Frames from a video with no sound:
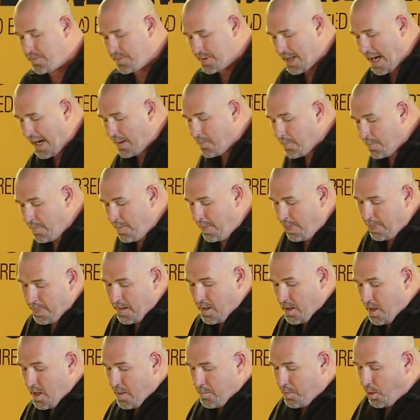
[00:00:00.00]
Now,
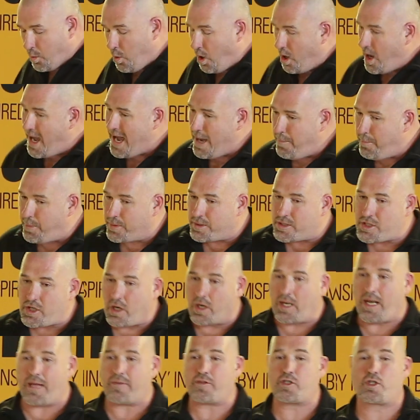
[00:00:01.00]
but what happened is I
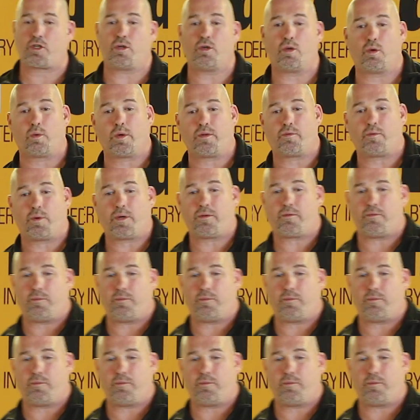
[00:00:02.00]
left school with